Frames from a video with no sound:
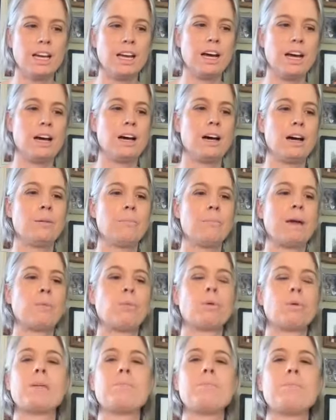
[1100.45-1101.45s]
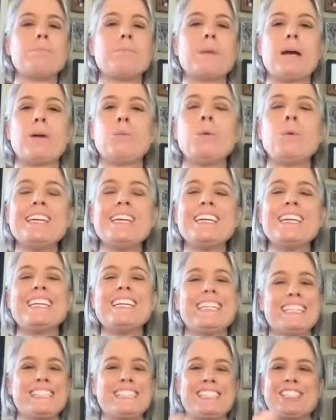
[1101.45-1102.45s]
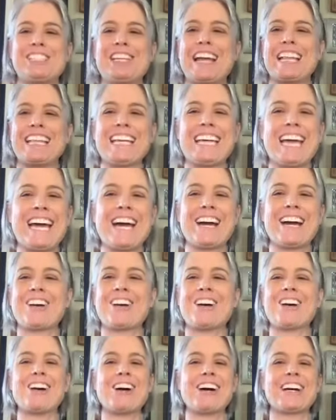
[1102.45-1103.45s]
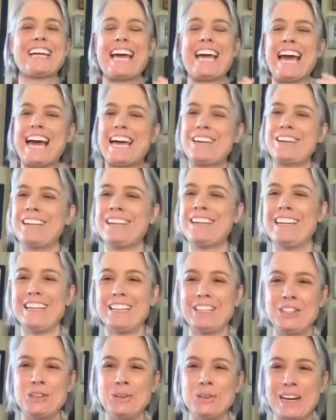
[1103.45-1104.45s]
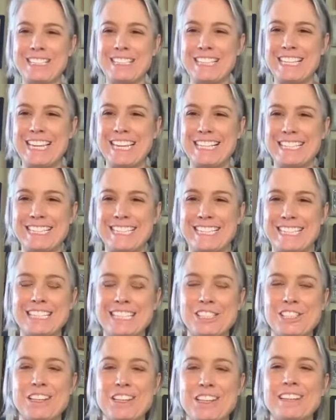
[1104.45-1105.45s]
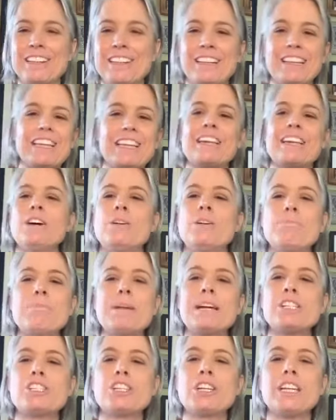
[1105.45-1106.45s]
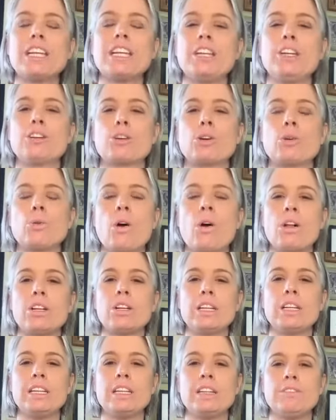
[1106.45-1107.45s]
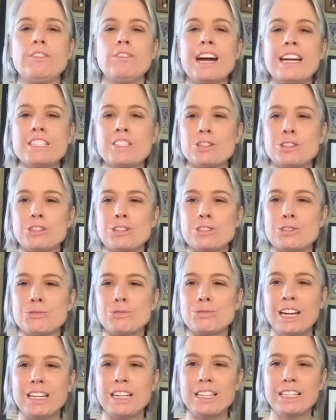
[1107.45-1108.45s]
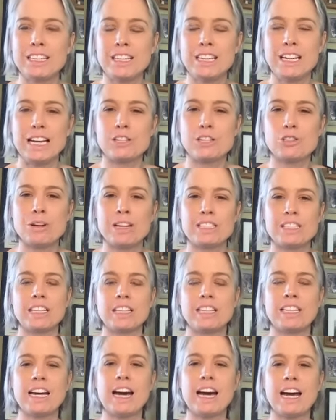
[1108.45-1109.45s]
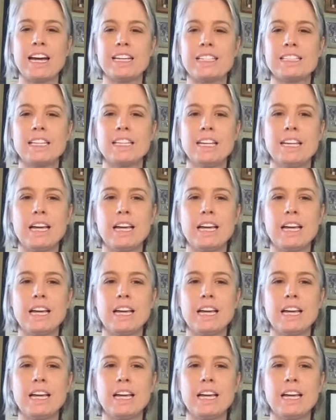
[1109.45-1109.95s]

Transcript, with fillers: Um, and what I mean by we is Shelley Hancock and you as the esthetician, like mentioning your quality advisors, right? And trusted guides,